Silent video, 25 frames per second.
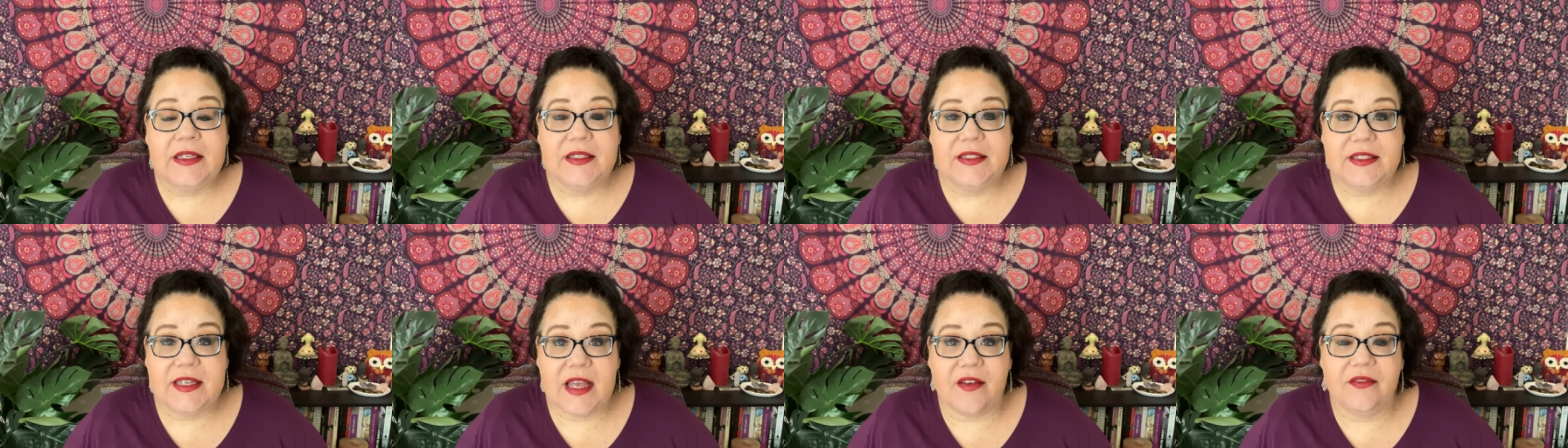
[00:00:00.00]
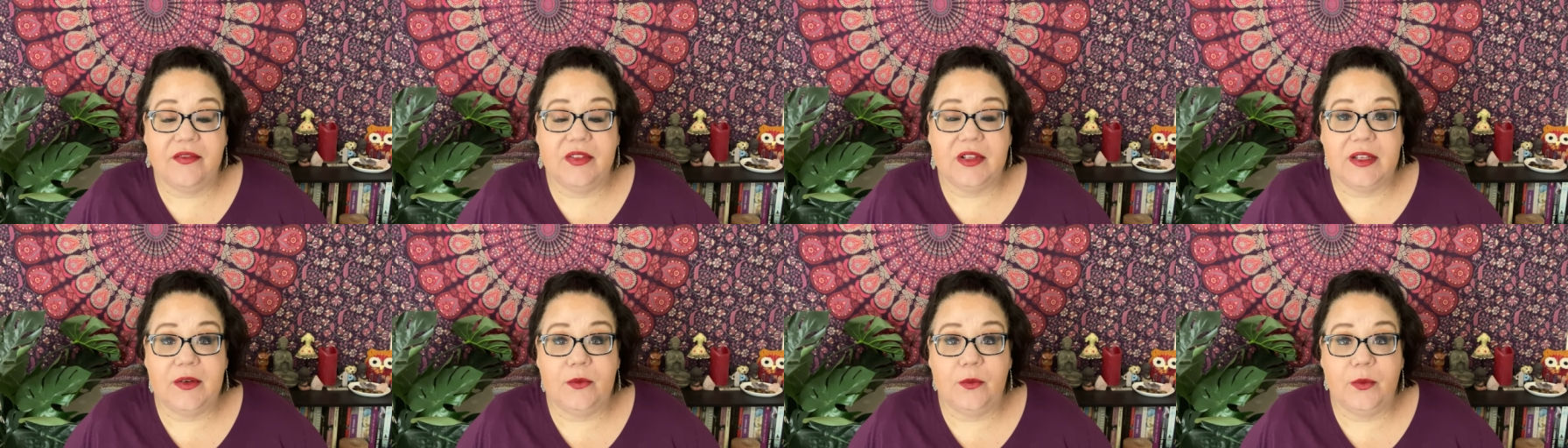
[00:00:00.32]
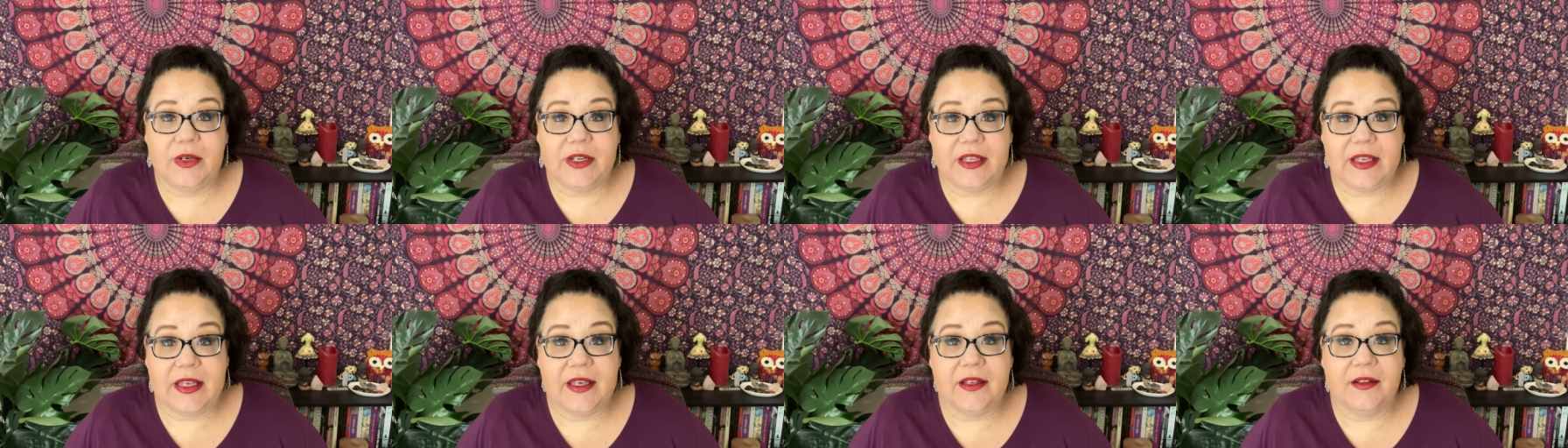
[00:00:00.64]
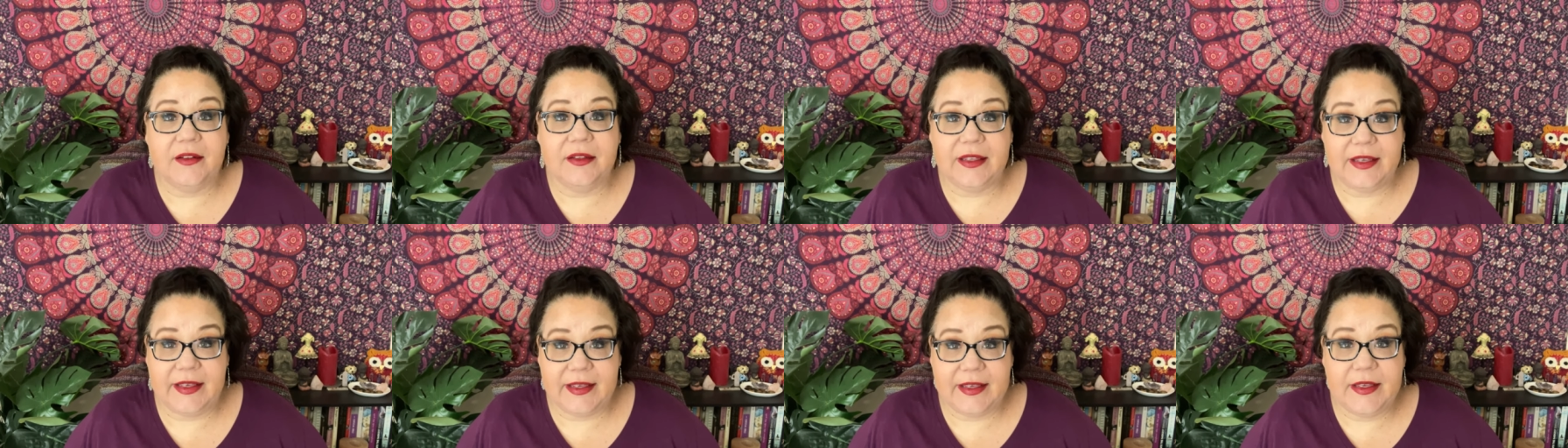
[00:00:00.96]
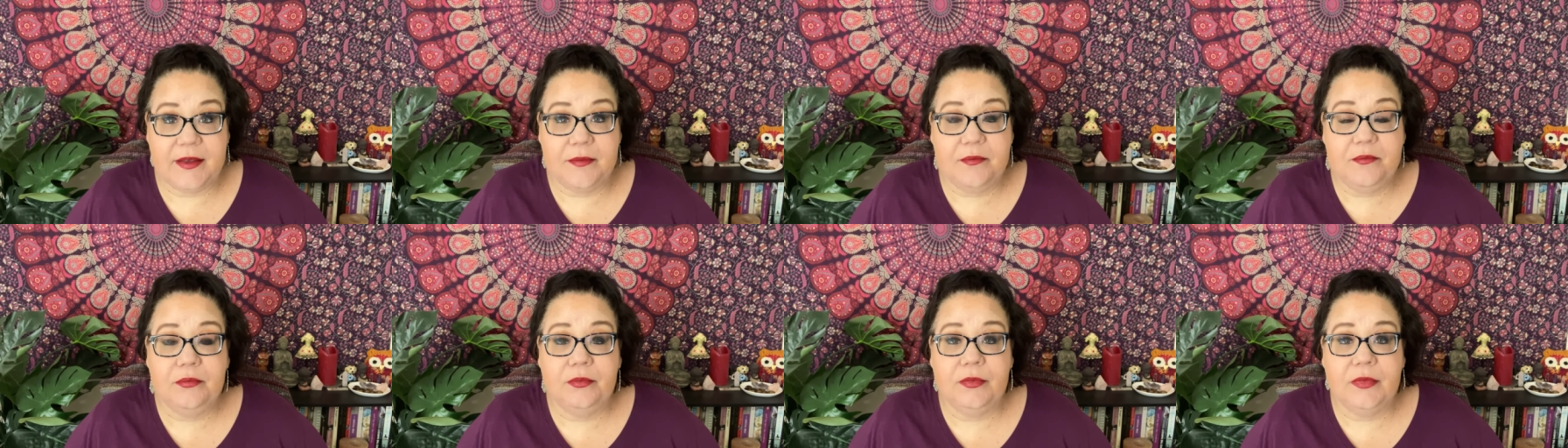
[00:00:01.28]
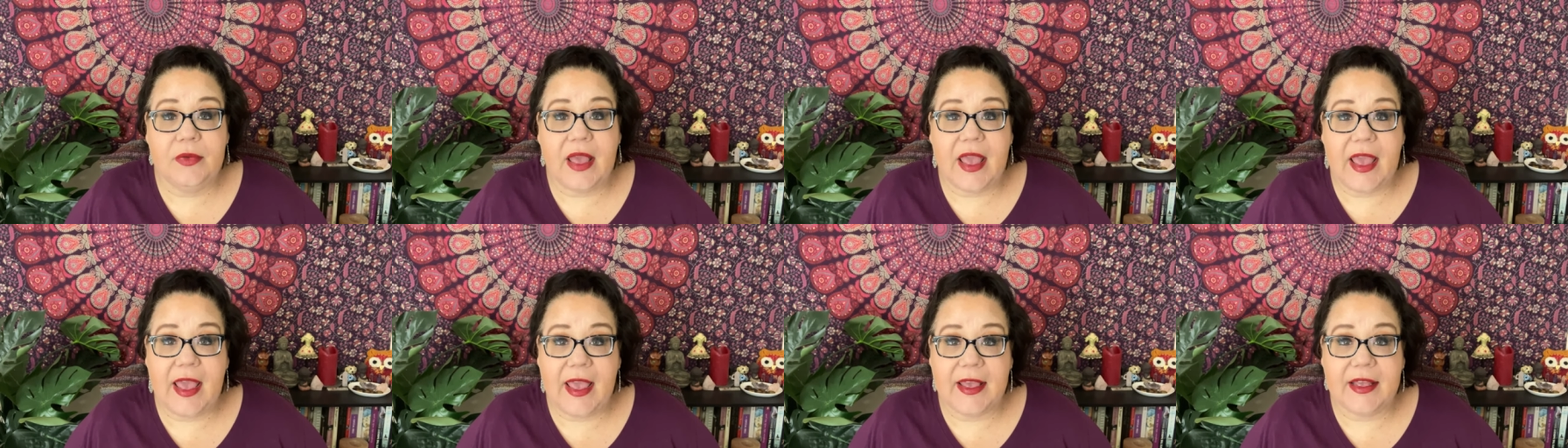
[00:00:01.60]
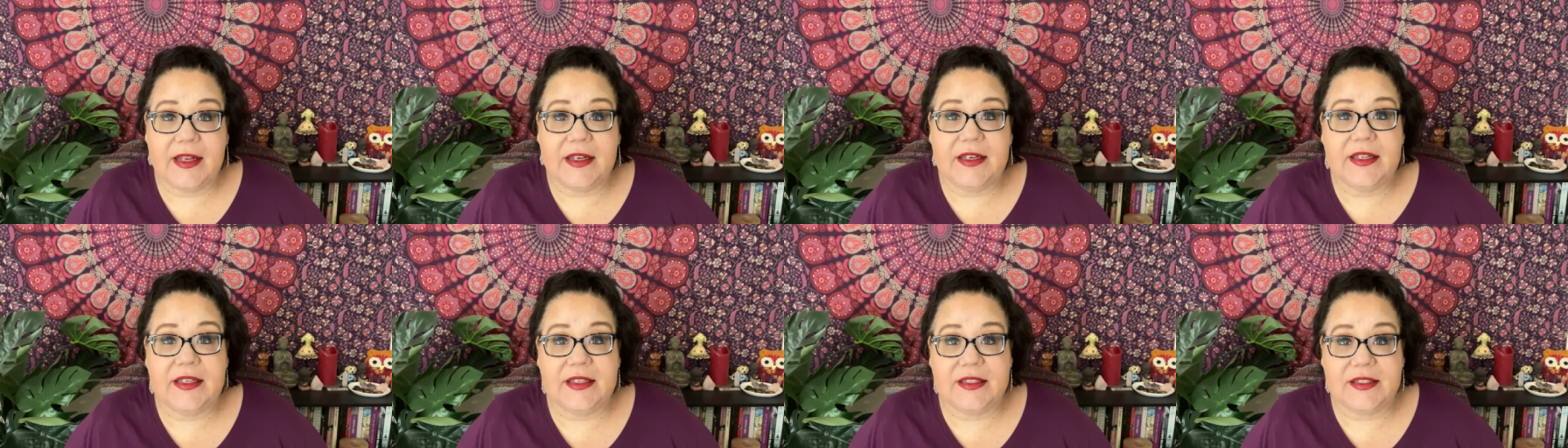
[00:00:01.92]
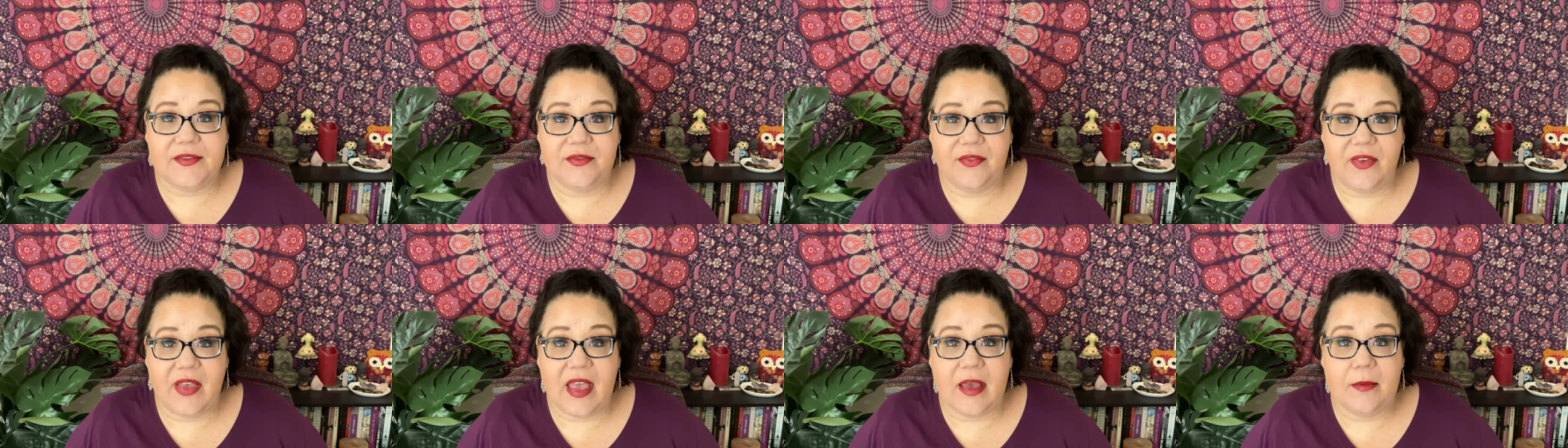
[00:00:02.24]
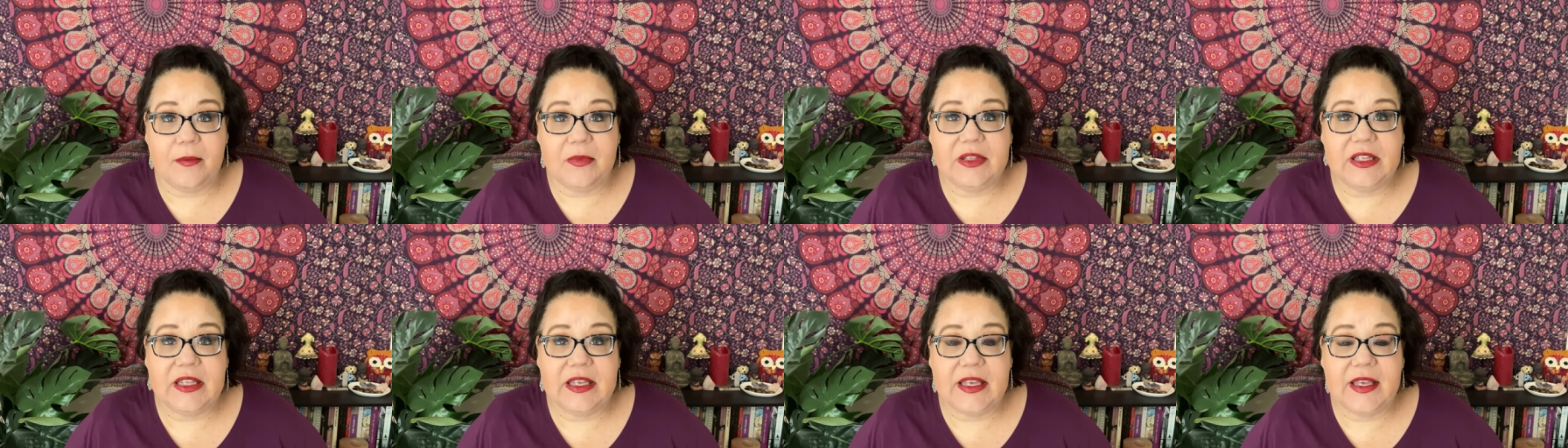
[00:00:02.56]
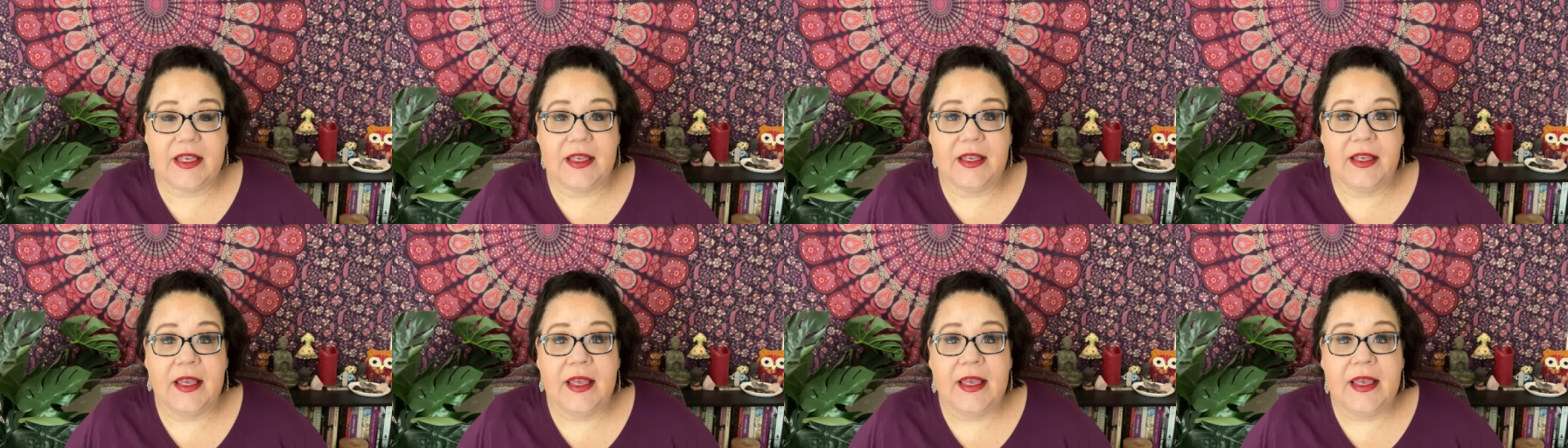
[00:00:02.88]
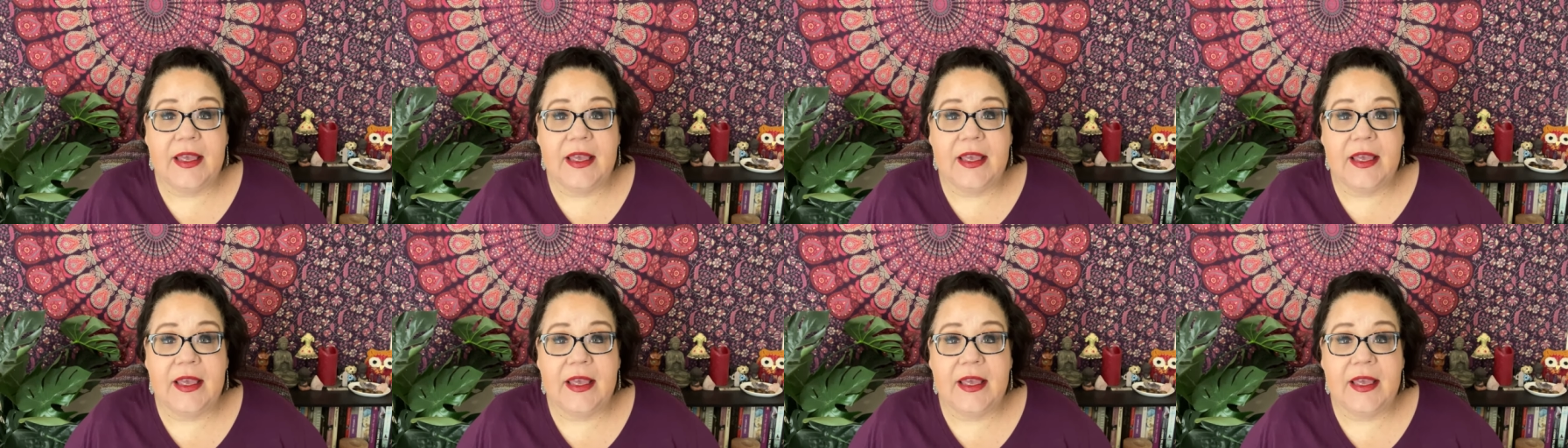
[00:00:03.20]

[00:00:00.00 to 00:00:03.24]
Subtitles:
Devlin would kill him and his family.